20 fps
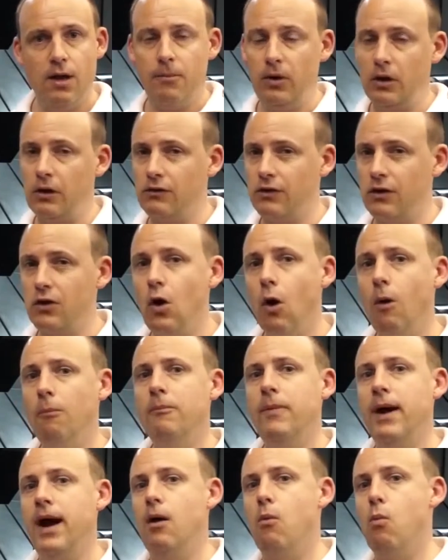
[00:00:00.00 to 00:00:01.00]
because a
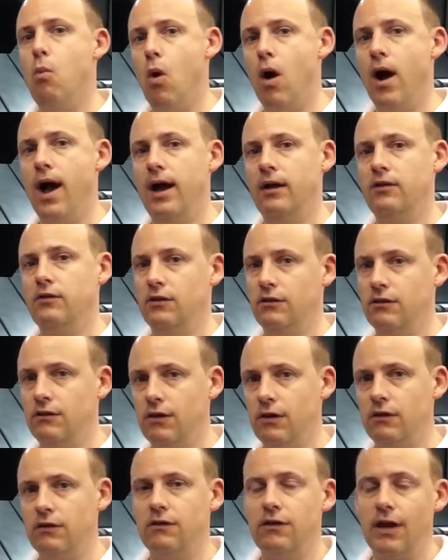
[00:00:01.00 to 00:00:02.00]
compound Y-axis
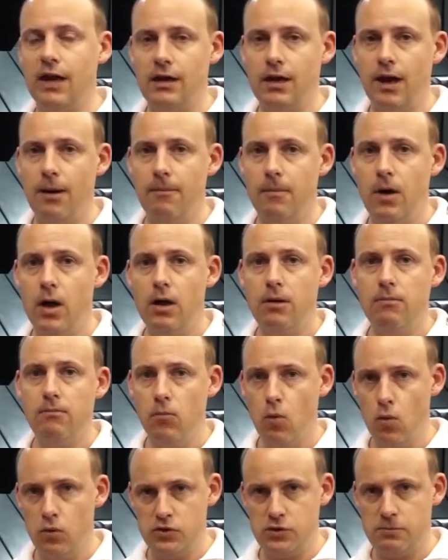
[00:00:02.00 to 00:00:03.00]
does take up
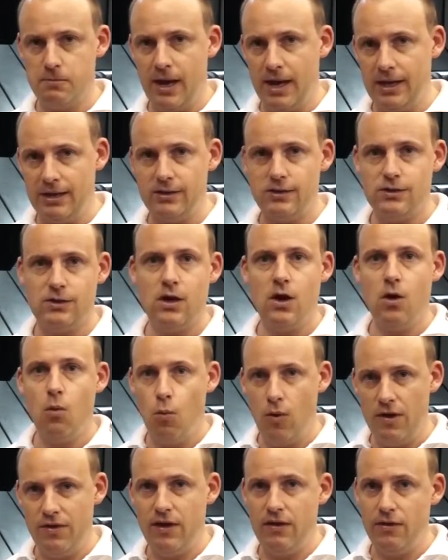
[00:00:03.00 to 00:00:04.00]
more space
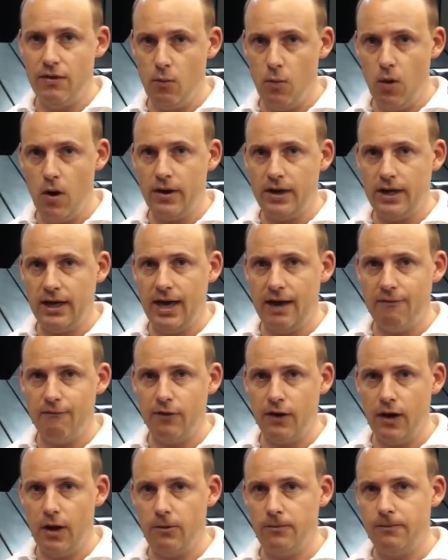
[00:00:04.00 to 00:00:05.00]
within the working
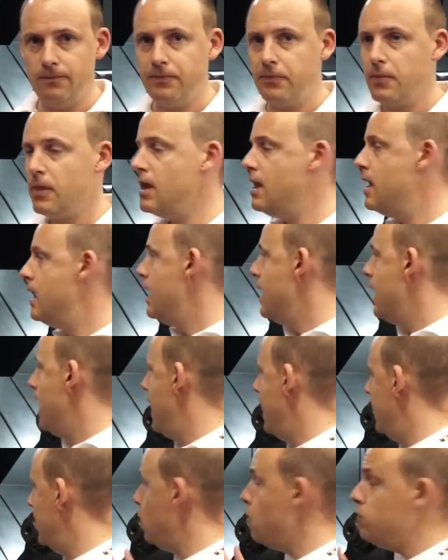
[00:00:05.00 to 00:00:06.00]
envelope.
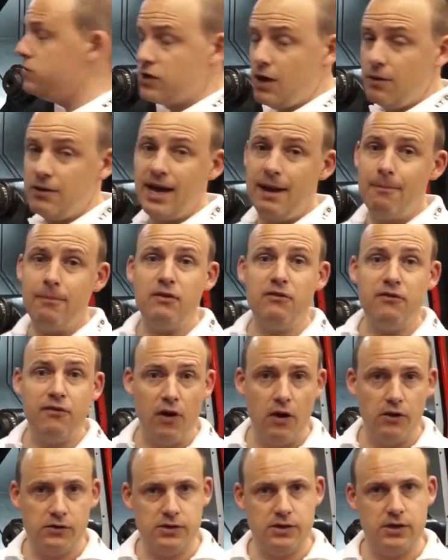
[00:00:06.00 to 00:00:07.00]
It also can be
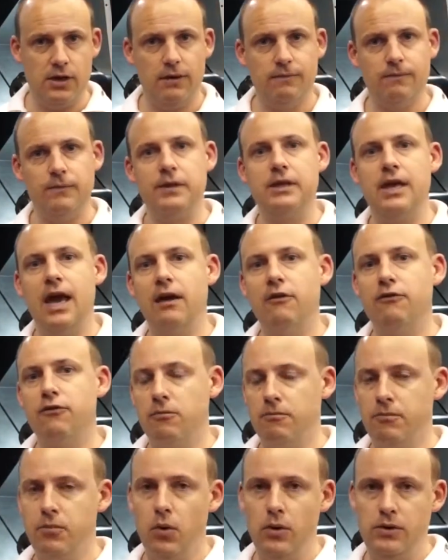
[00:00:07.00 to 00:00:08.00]
faster, getting
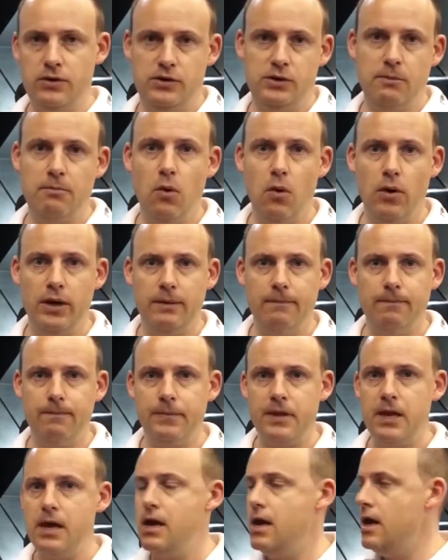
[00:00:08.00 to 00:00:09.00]
from point to point.
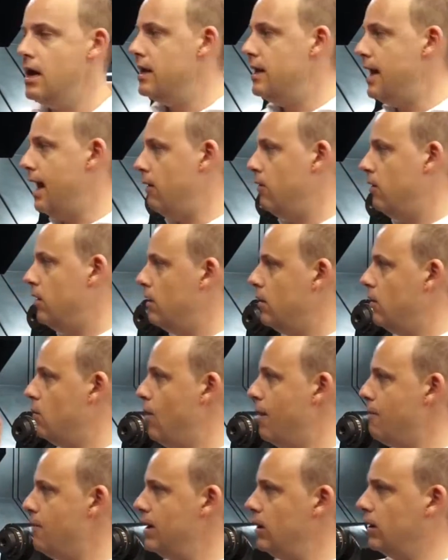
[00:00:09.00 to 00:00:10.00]
Now,
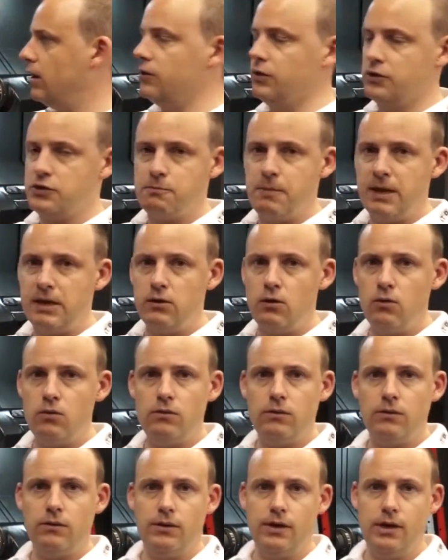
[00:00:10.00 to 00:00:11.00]
when we look at the spindle,
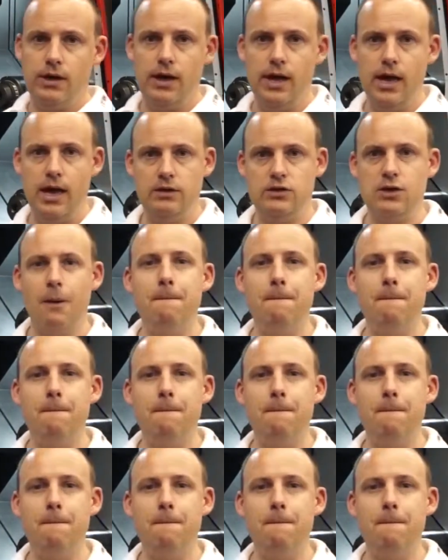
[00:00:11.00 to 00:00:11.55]
it's a